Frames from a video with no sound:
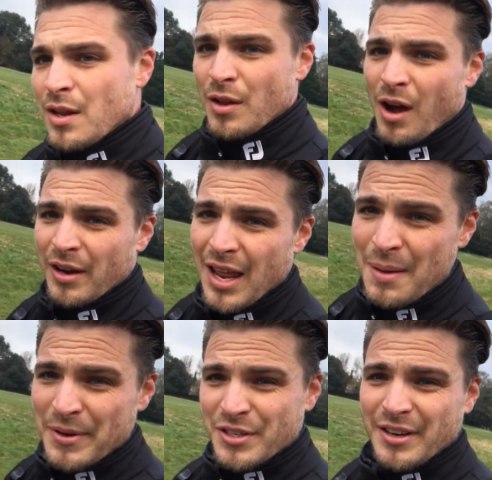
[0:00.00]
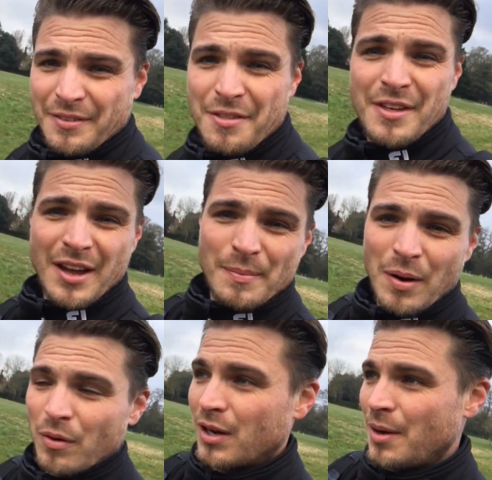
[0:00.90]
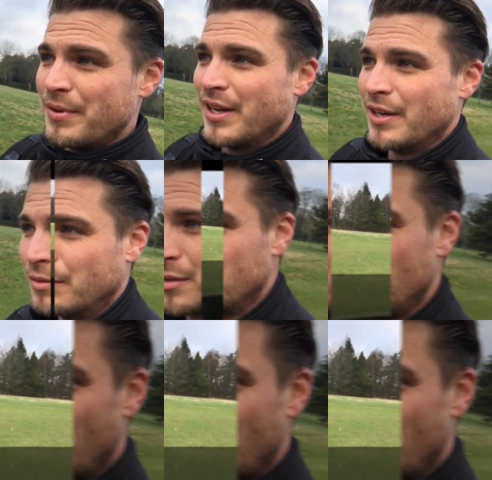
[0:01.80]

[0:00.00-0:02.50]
Not only that, it means you don't have to think about what club you need all the